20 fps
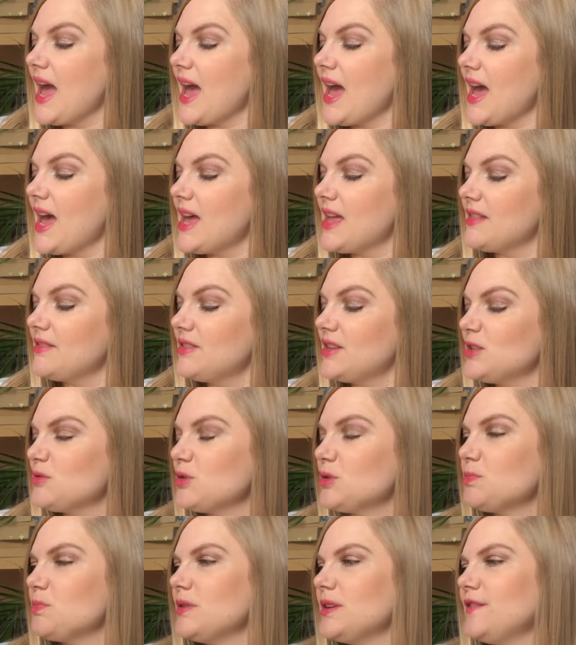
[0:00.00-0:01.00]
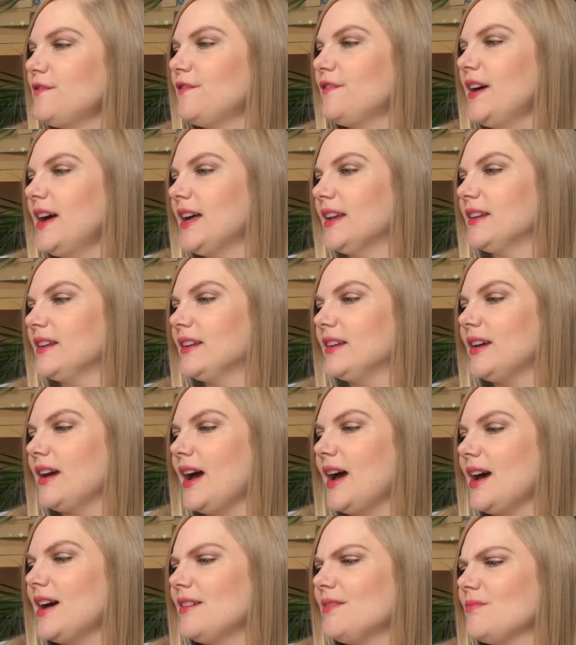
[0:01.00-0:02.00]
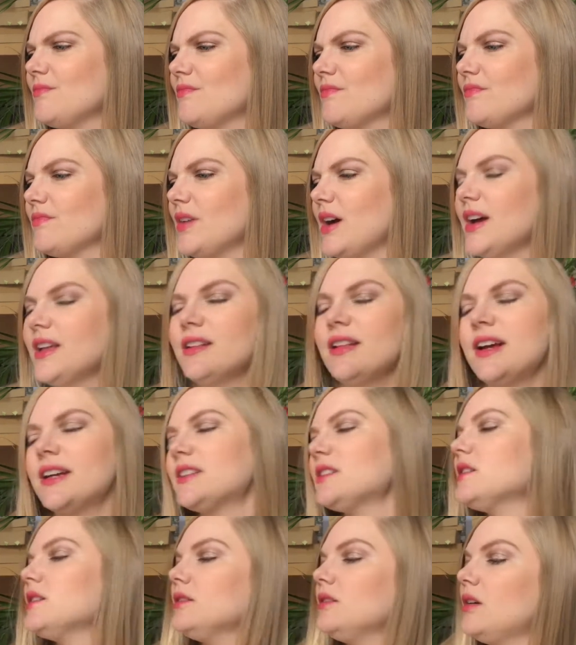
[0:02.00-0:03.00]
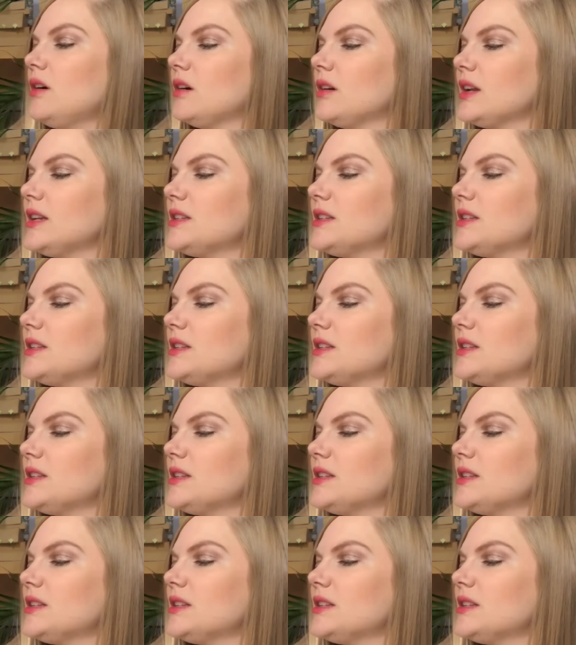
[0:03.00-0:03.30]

And this was pretty fun. I liked it a lot.